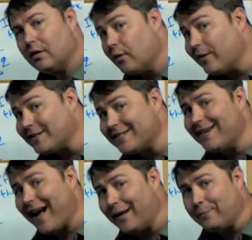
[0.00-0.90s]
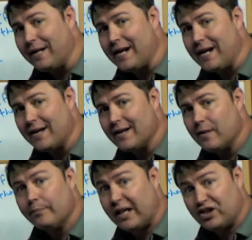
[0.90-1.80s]
What's not P?
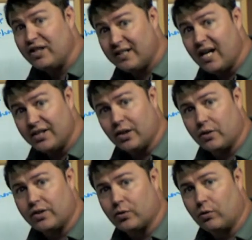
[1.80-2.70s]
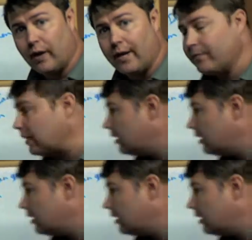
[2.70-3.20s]
That she does go to the store, right?